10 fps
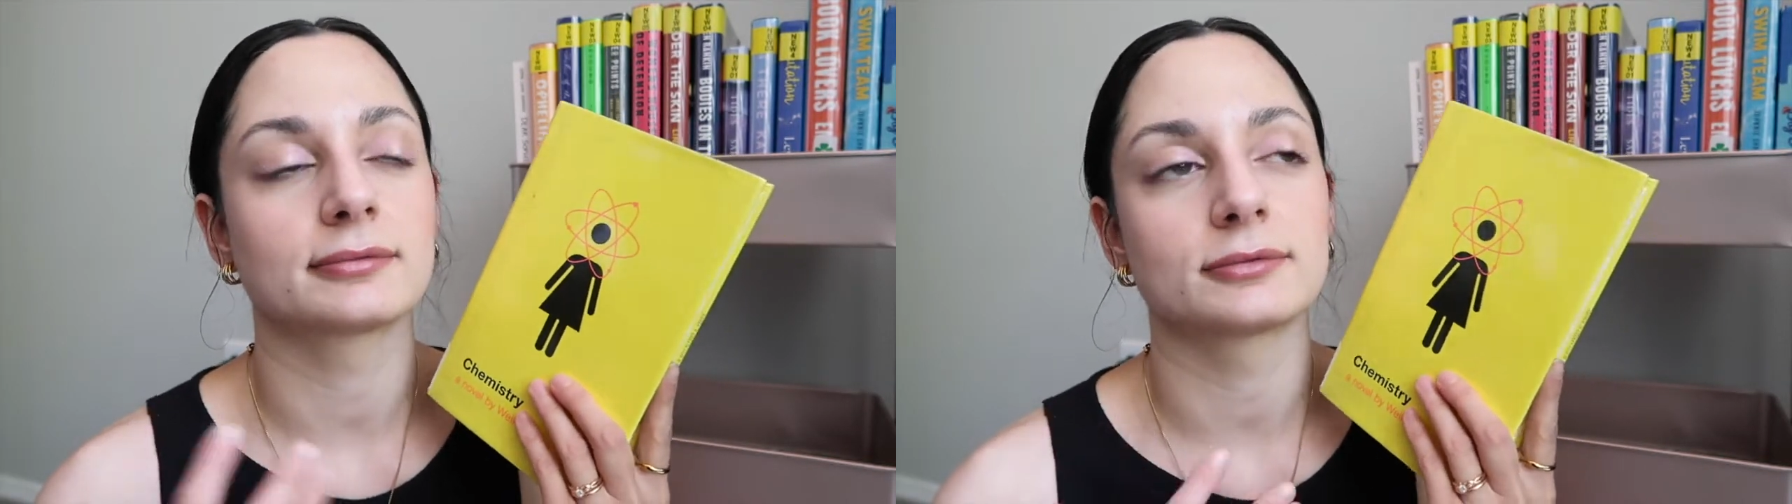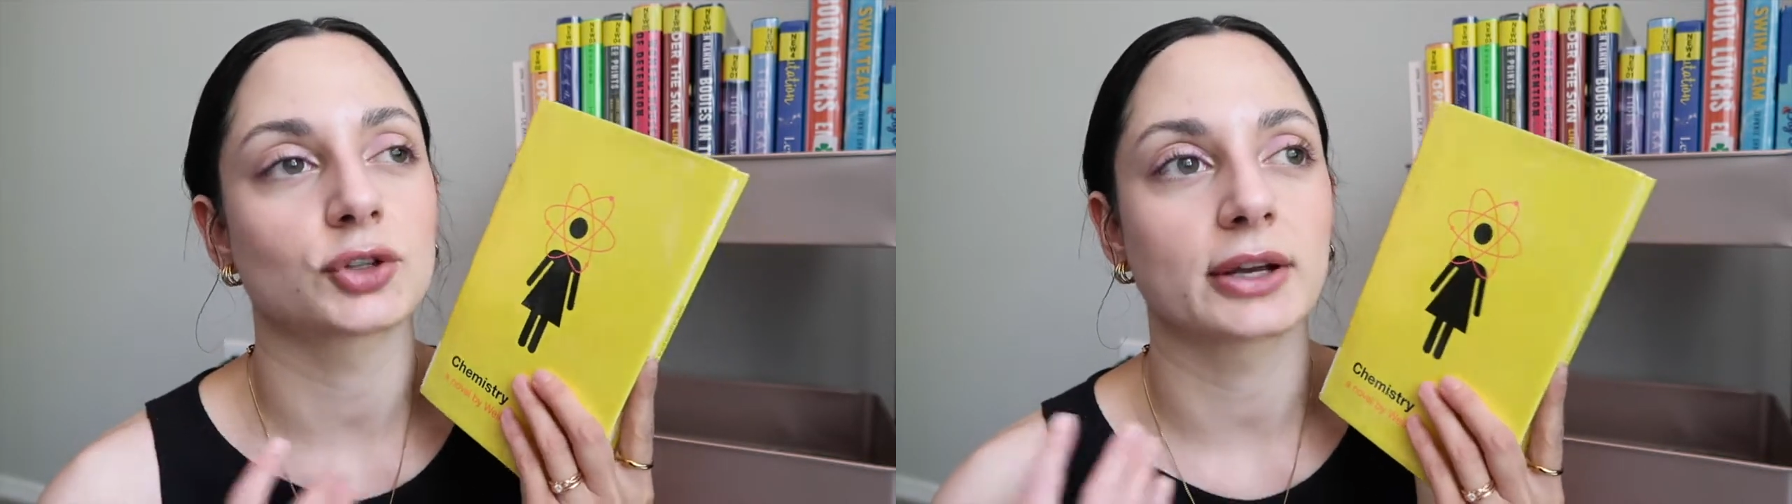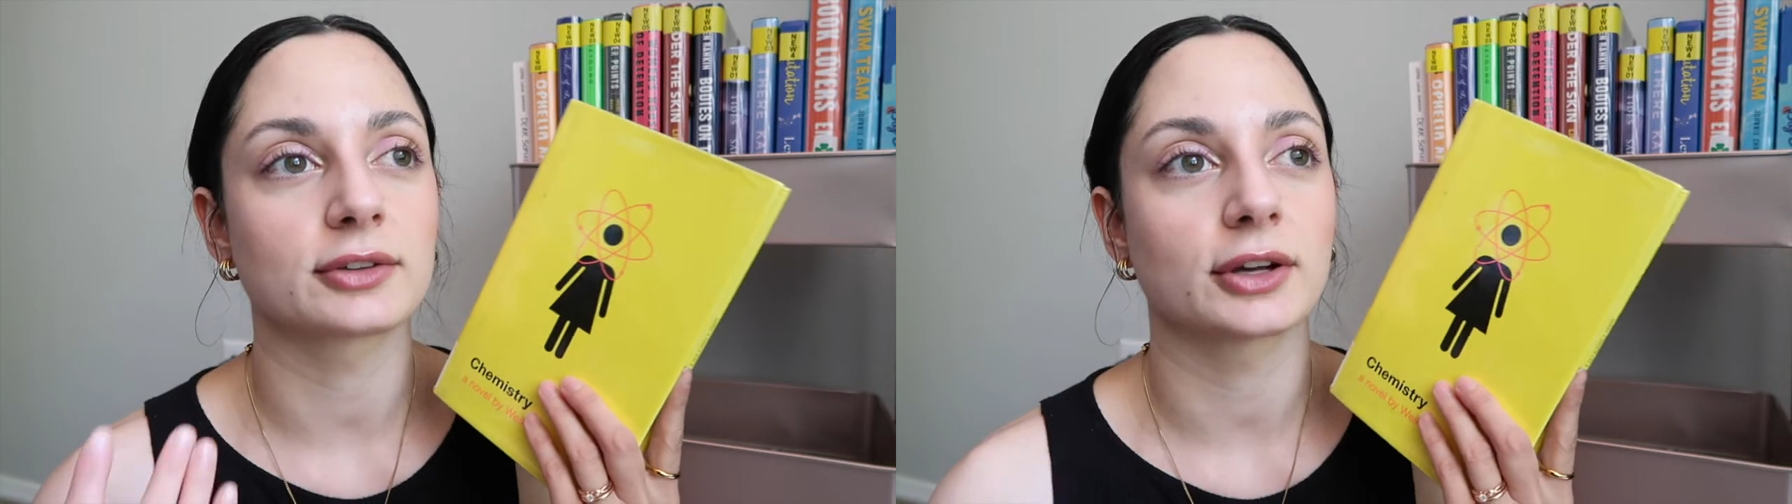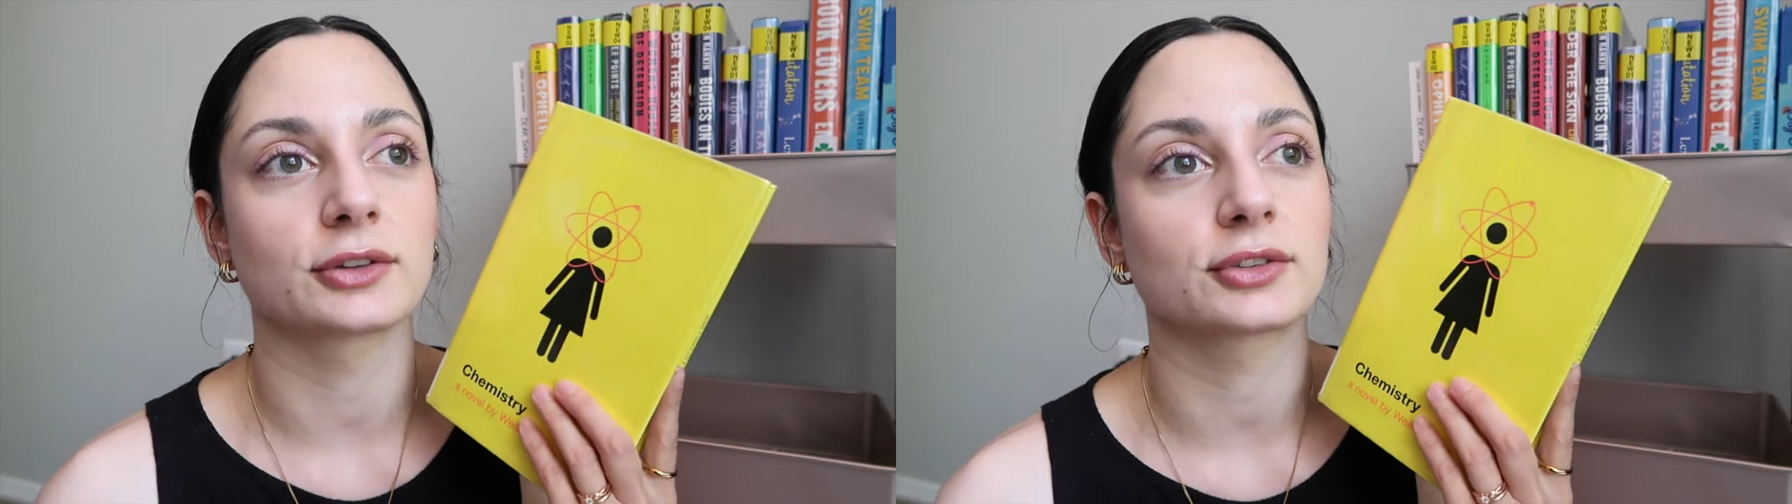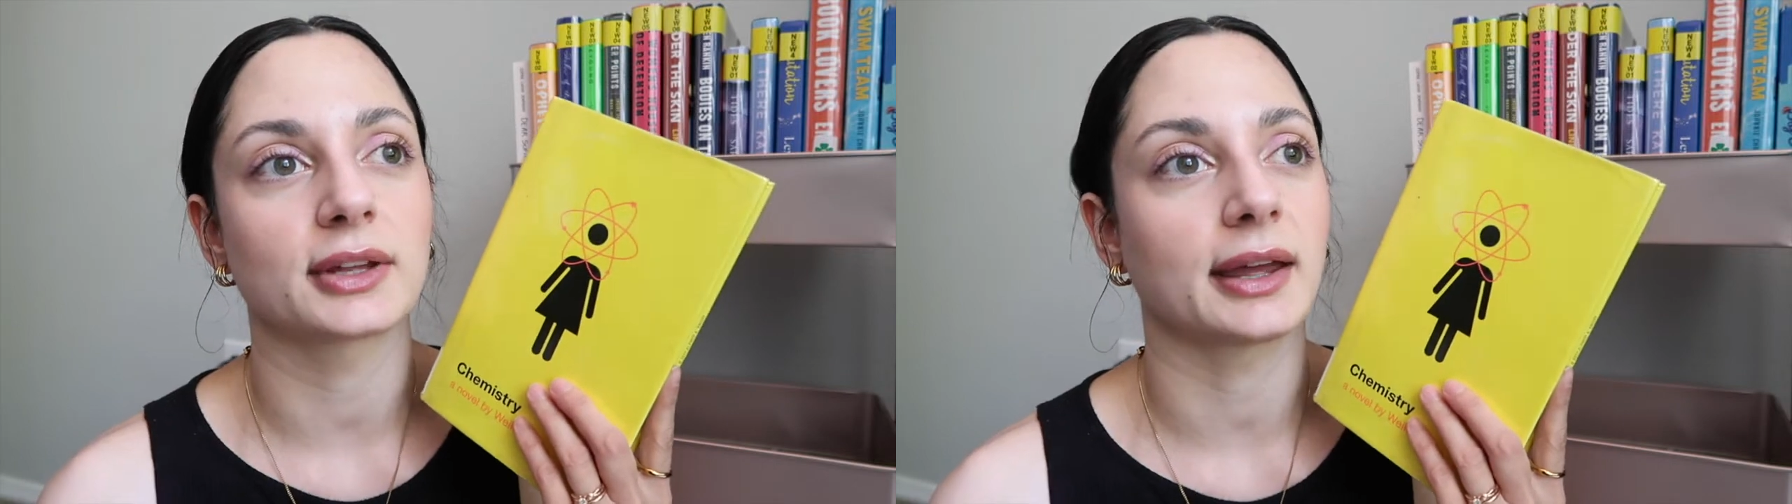trying to
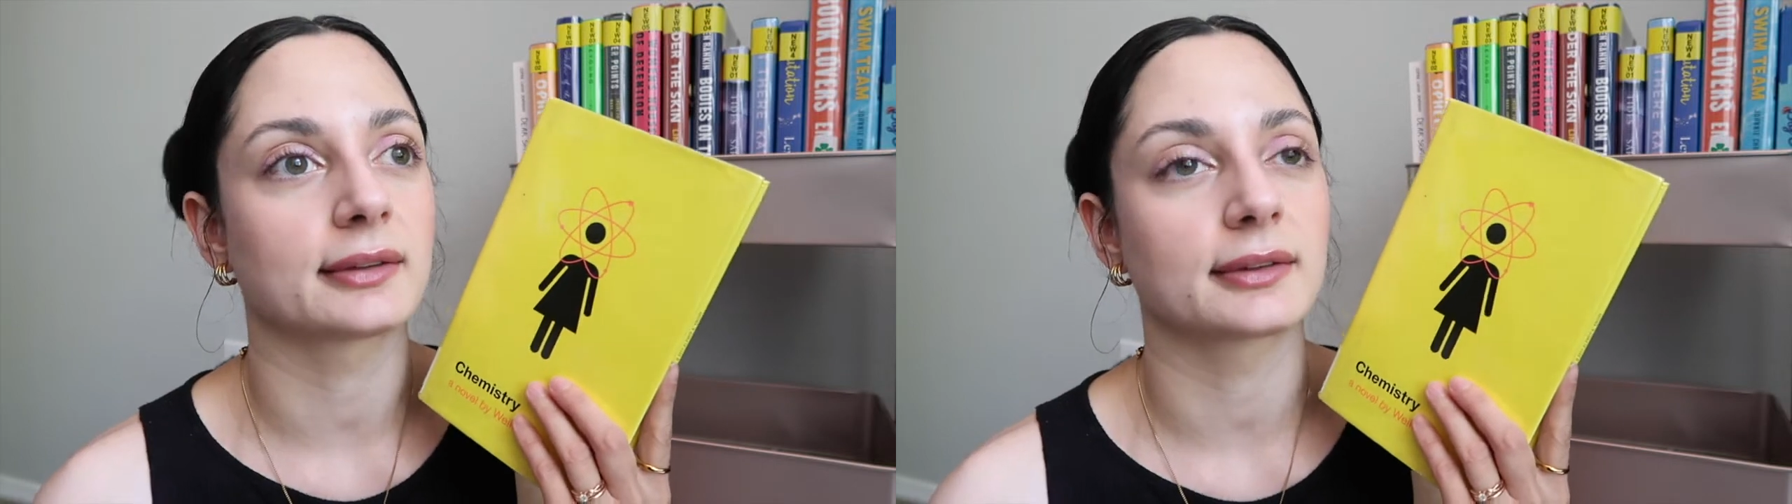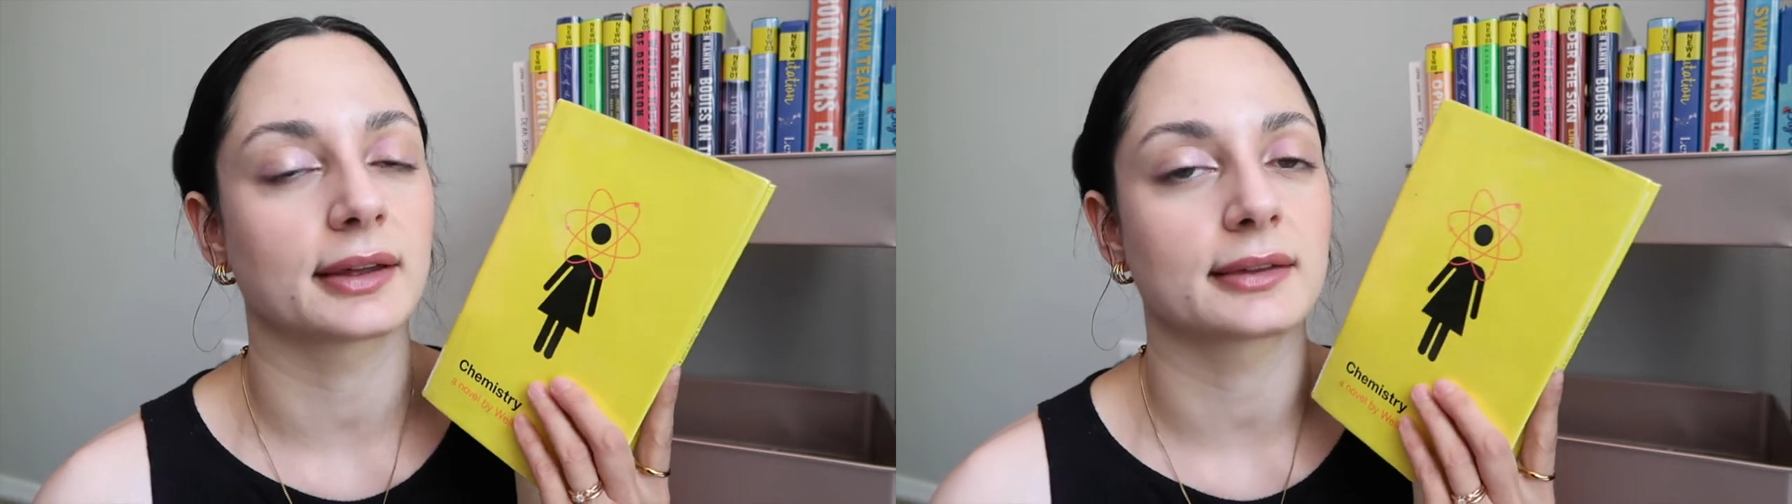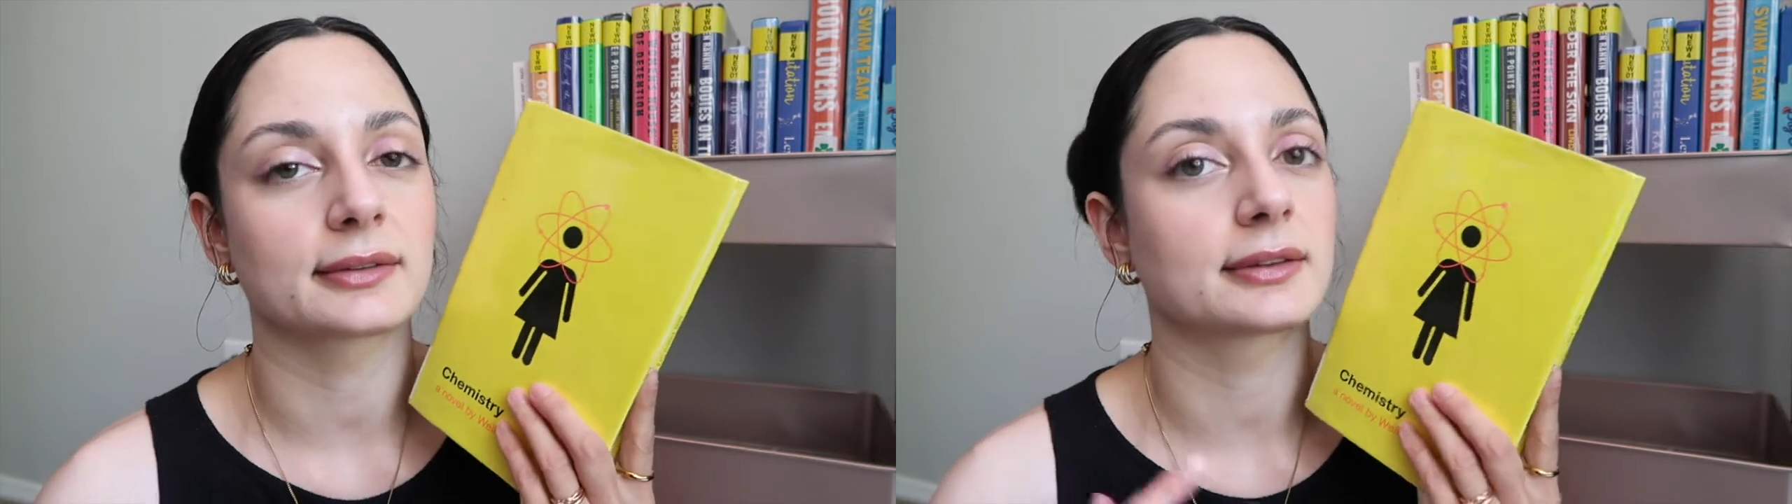understand like the